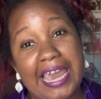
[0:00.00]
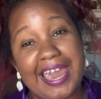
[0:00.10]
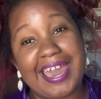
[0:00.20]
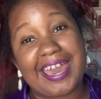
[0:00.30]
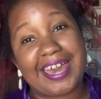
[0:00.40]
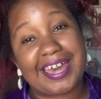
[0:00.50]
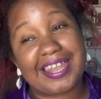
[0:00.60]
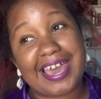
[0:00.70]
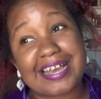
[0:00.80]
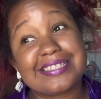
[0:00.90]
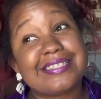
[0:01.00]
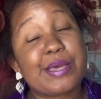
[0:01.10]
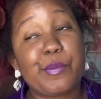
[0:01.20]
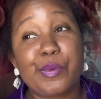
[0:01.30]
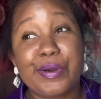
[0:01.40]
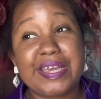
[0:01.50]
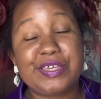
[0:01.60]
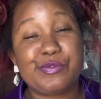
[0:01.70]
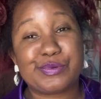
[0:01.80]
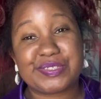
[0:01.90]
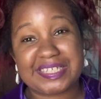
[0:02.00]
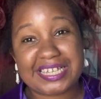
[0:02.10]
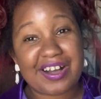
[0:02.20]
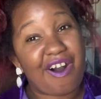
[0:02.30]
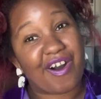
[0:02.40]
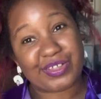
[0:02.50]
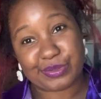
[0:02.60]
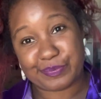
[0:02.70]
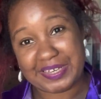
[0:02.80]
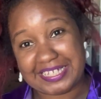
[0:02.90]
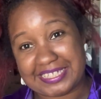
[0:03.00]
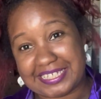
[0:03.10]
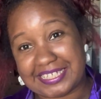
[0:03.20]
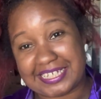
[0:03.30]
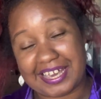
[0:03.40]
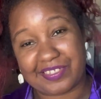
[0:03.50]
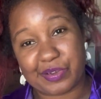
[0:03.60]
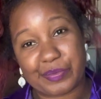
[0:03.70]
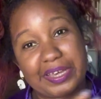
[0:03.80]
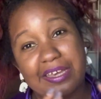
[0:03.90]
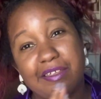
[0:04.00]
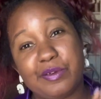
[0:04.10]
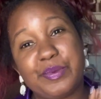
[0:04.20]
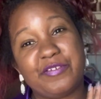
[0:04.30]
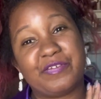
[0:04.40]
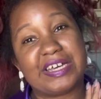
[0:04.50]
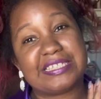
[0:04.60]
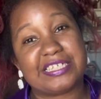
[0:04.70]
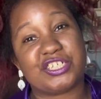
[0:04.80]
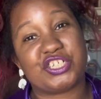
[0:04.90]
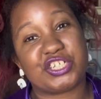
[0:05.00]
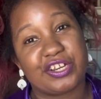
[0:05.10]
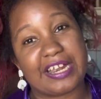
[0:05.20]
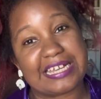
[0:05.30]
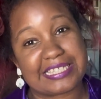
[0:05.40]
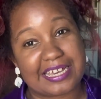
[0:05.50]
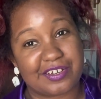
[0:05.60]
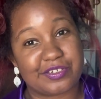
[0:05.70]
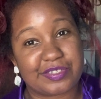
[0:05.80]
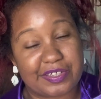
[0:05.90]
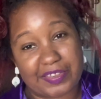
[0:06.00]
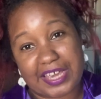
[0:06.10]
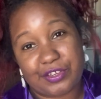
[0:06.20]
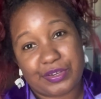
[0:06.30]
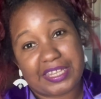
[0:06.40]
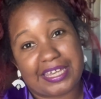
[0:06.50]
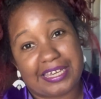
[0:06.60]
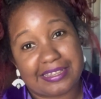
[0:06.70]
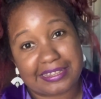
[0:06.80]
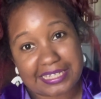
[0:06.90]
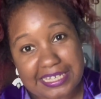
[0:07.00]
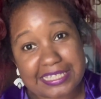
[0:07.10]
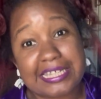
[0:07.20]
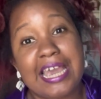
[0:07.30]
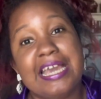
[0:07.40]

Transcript: and at some point you will see all the pieces together, but it'll be fun to share as I go so that you can at least